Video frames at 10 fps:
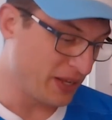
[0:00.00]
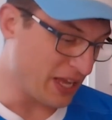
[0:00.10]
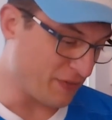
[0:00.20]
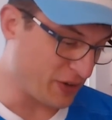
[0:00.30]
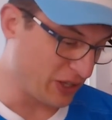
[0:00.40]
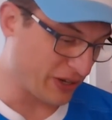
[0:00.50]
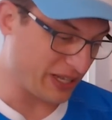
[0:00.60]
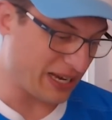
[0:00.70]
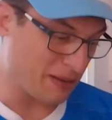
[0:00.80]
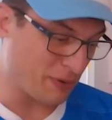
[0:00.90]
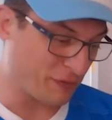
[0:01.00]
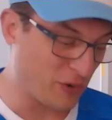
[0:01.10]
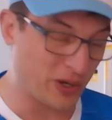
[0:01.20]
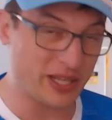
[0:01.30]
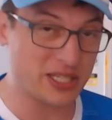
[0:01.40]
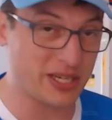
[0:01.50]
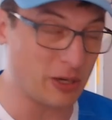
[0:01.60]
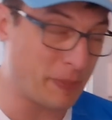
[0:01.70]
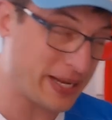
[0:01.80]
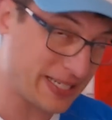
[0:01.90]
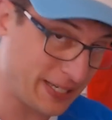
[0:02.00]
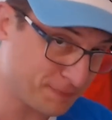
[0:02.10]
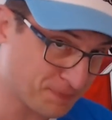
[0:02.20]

If you're looking at number four, that's Guido Petti.